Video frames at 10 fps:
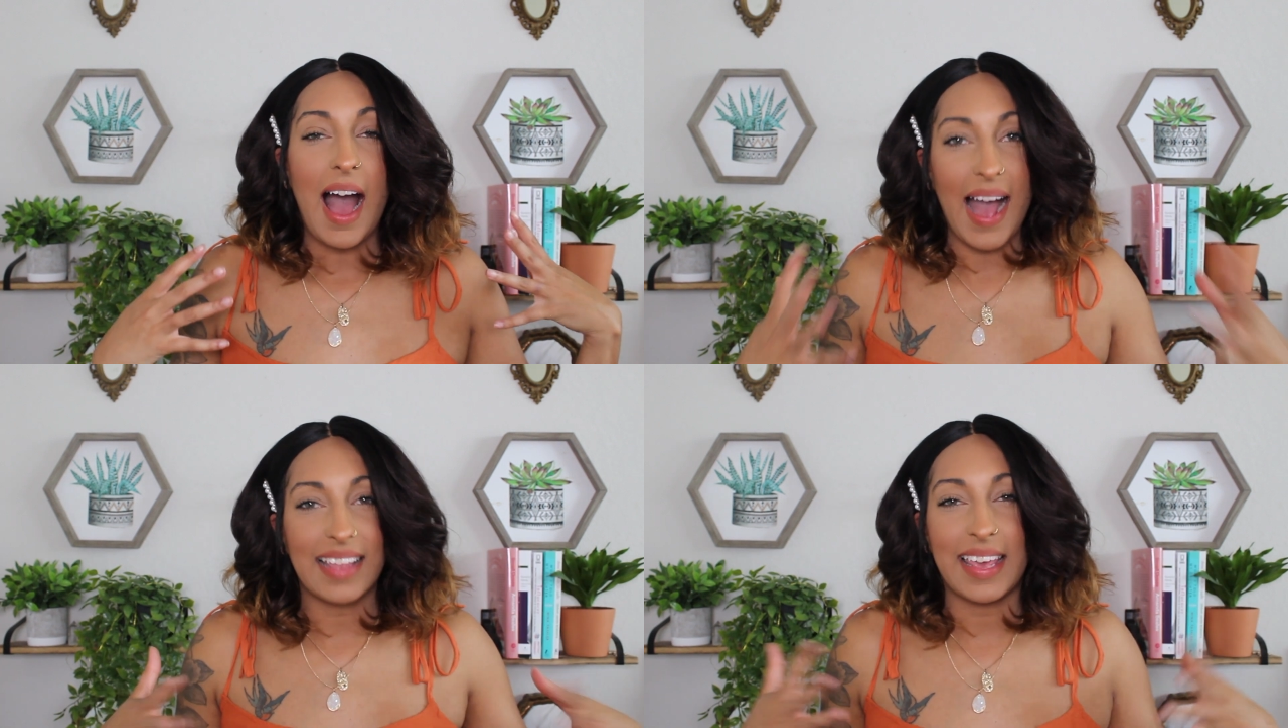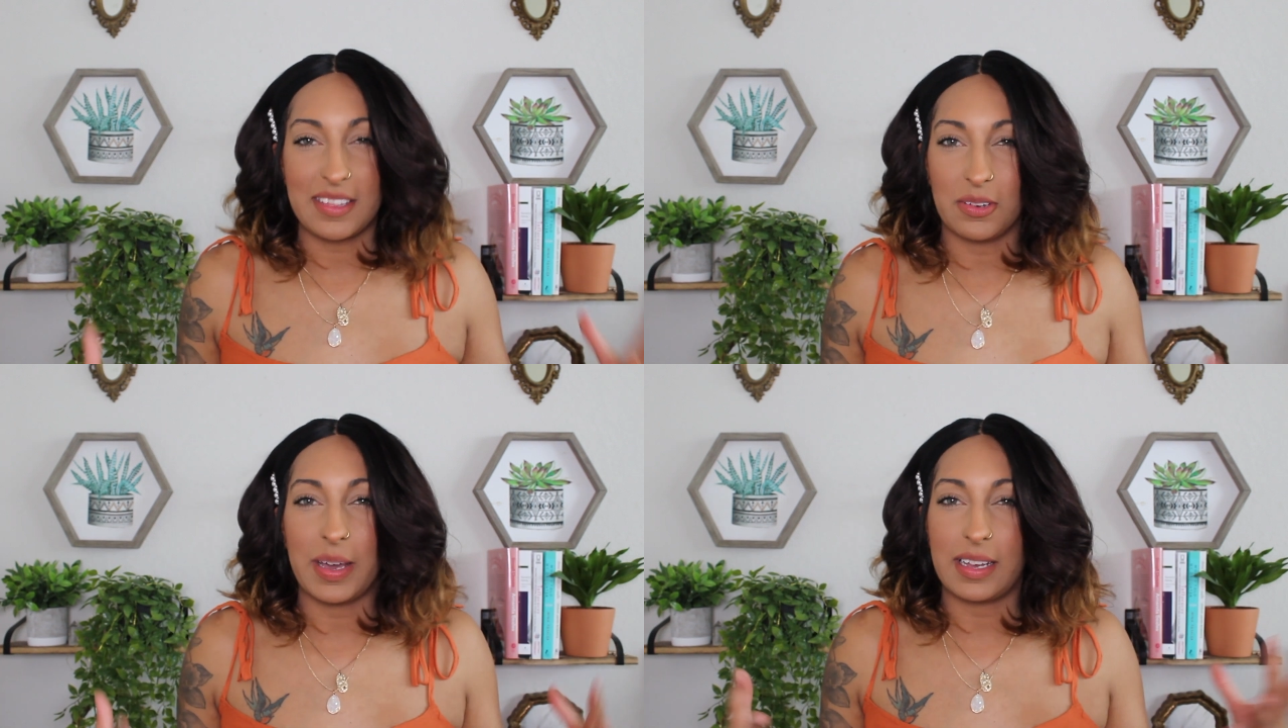I
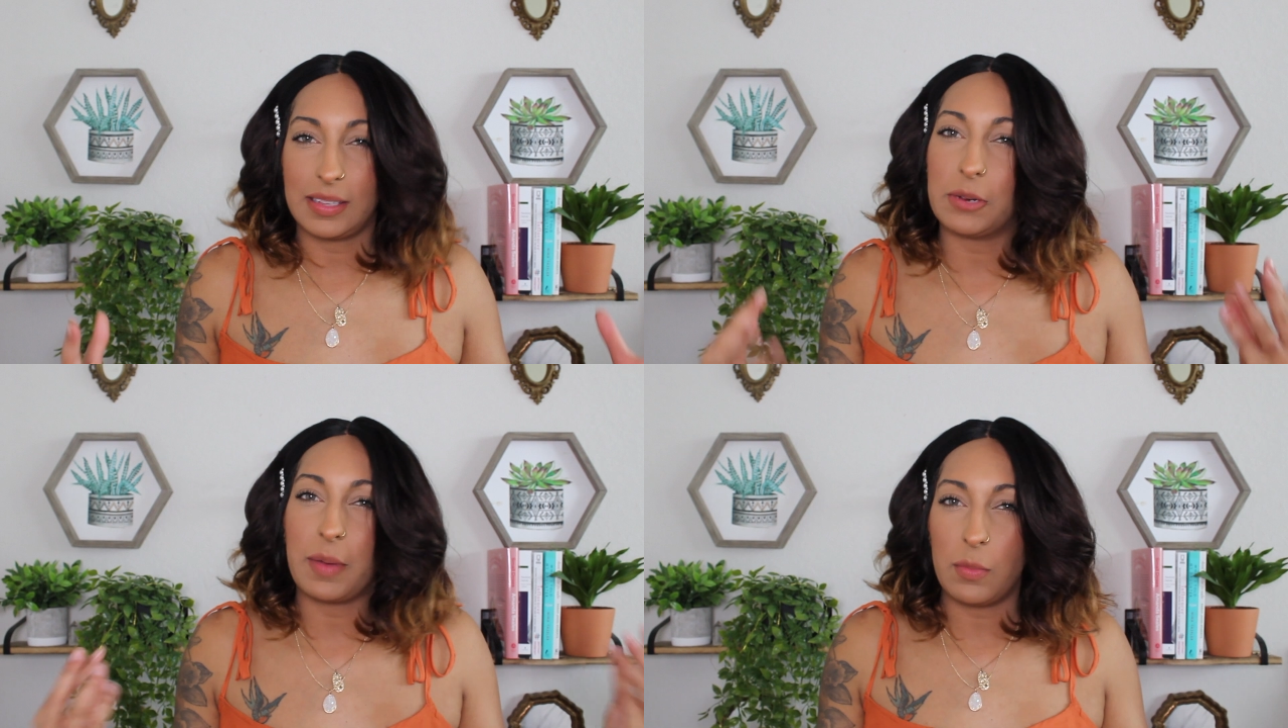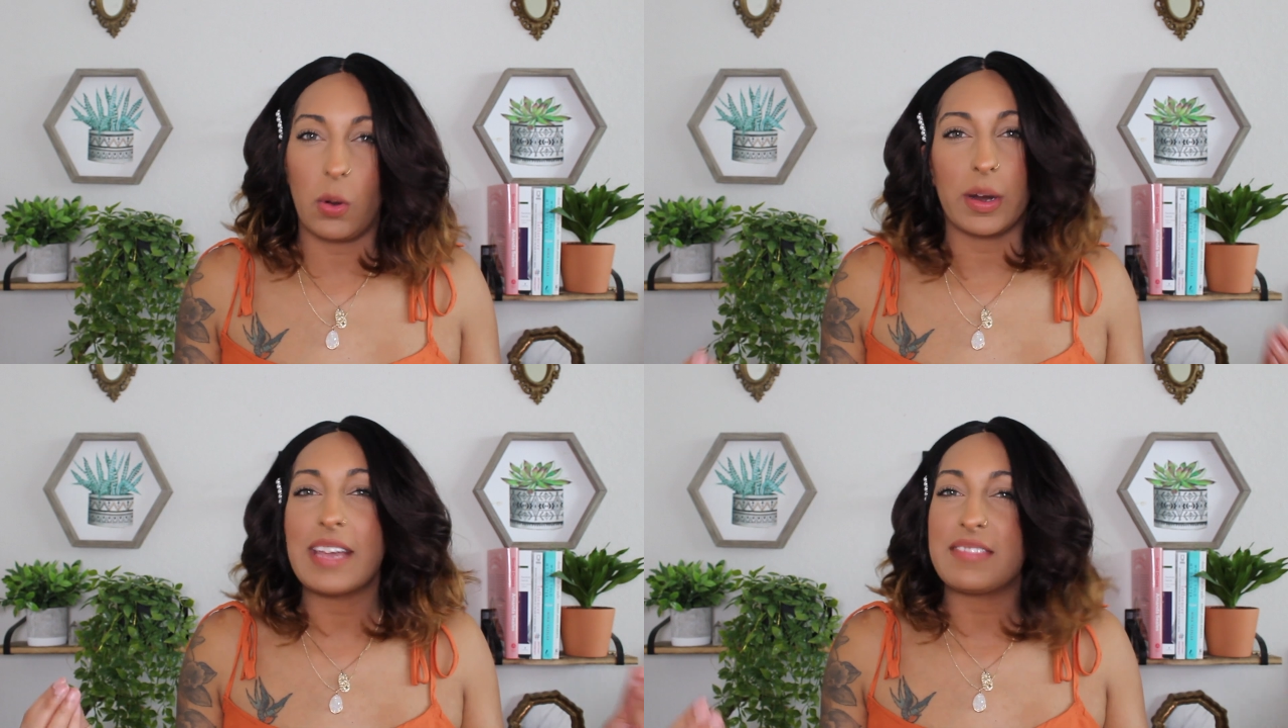like the wig a little bit
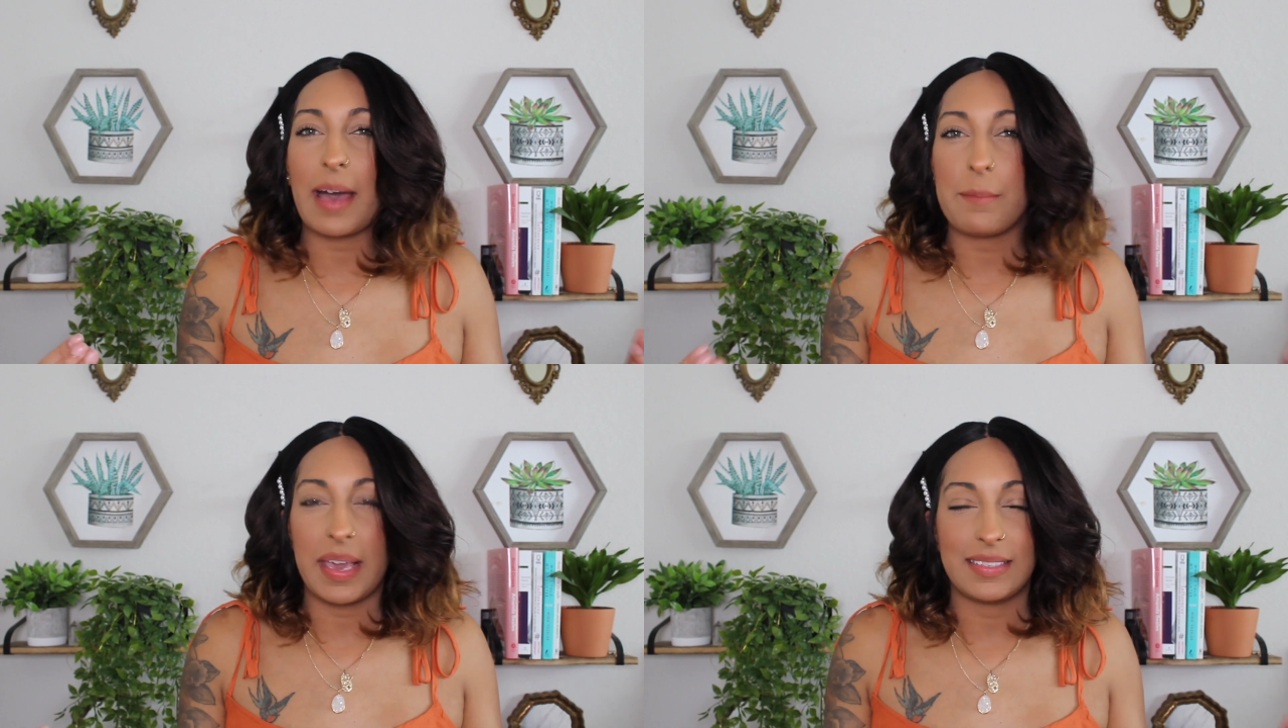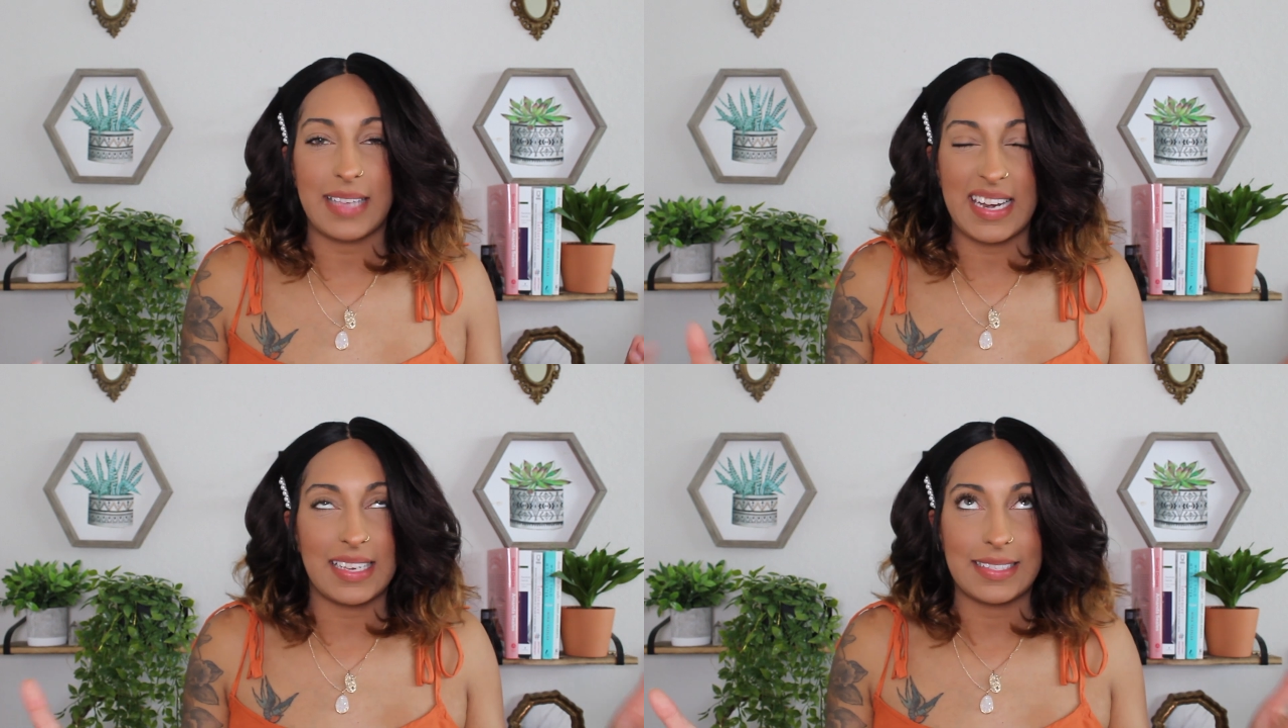more, if that makes
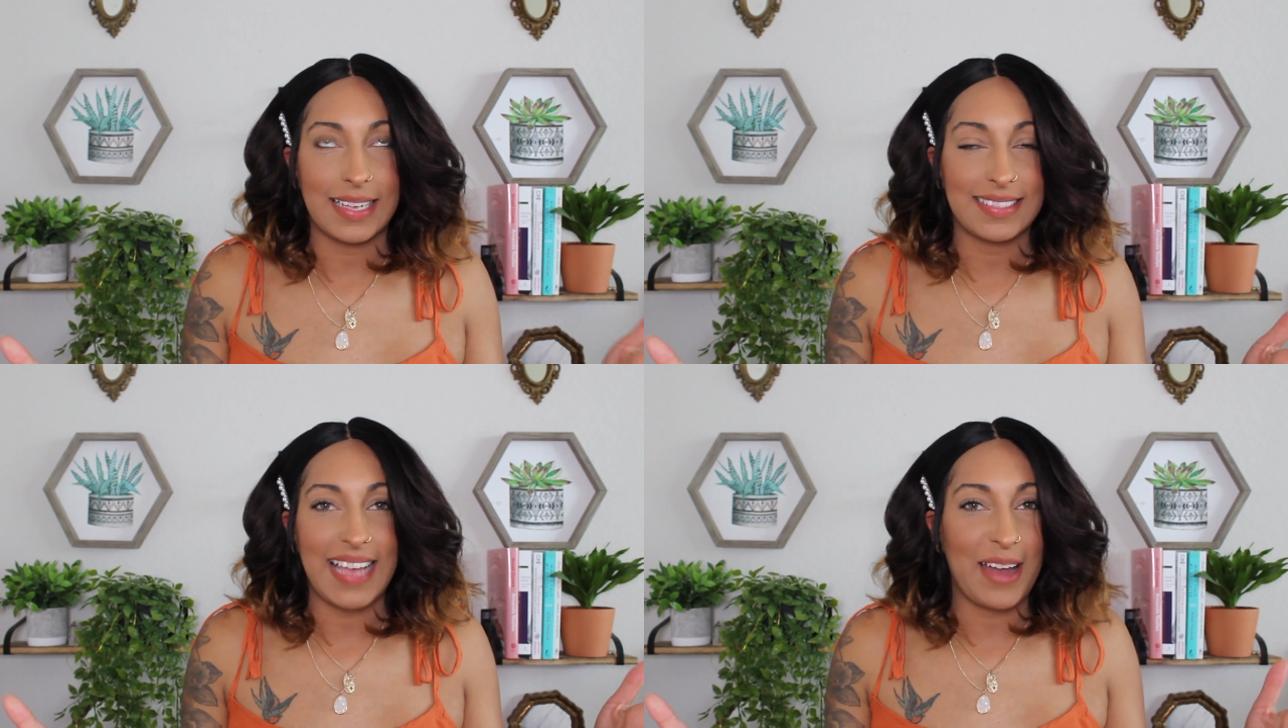any sense.